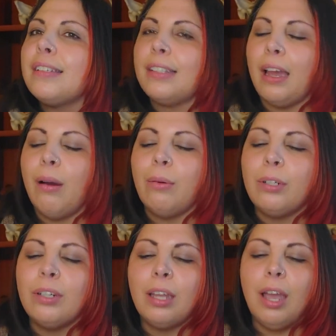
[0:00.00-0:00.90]
it down.
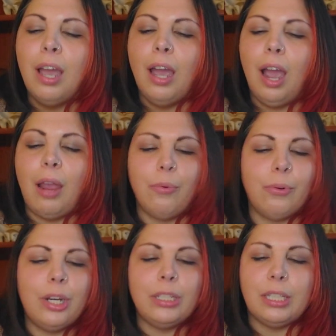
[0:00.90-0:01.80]
I
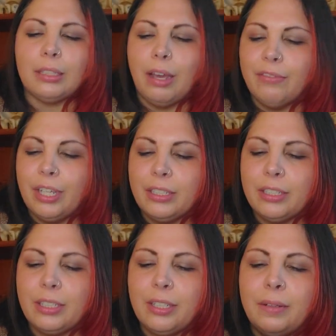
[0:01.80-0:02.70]
really love
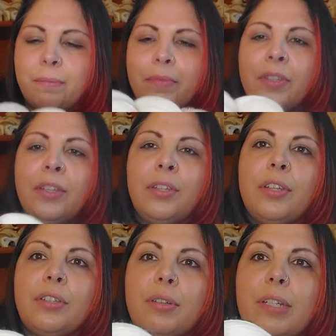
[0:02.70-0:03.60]
it.
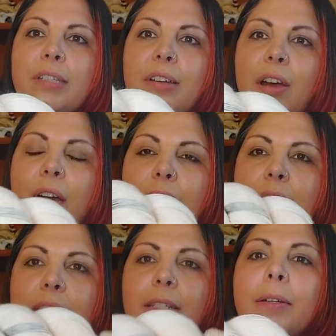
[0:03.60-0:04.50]
So it's got,
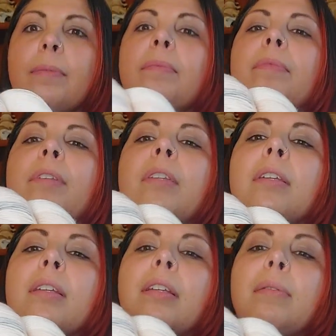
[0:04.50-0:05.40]

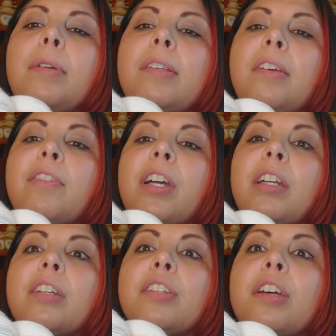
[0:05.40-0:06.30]
let me see if I can
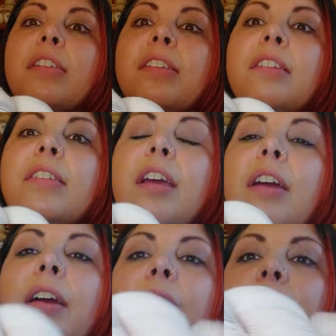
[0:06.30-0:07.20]
adjust this
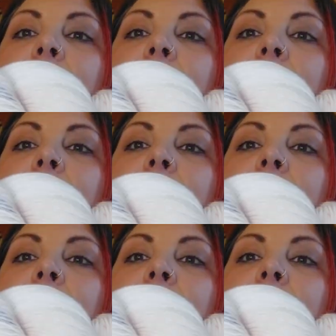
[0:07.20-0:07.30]
here.